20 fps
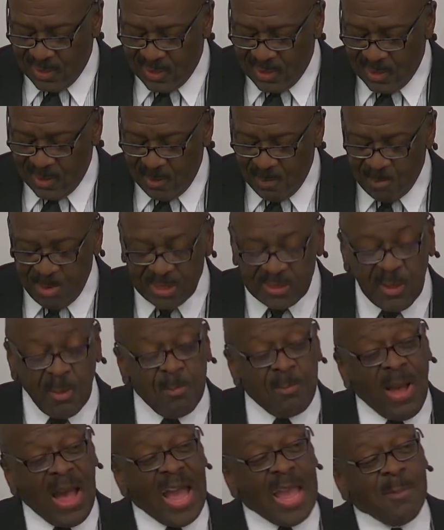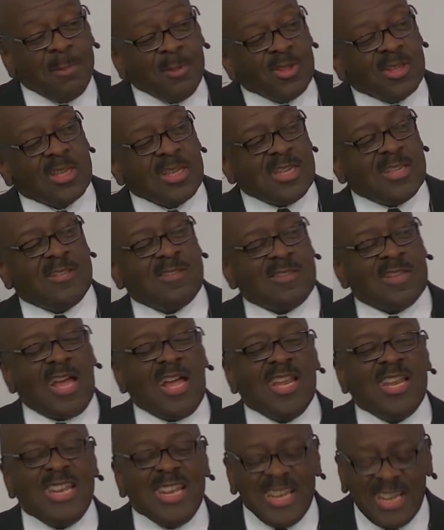But the Bible is a
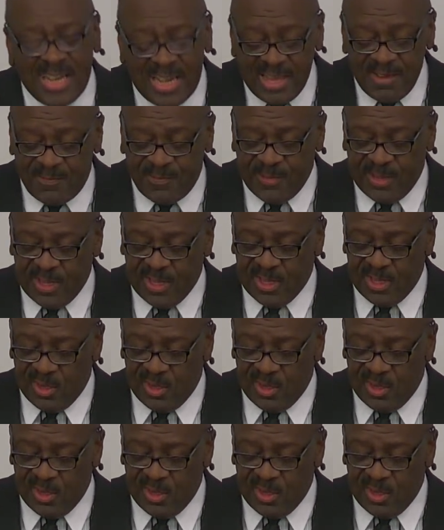living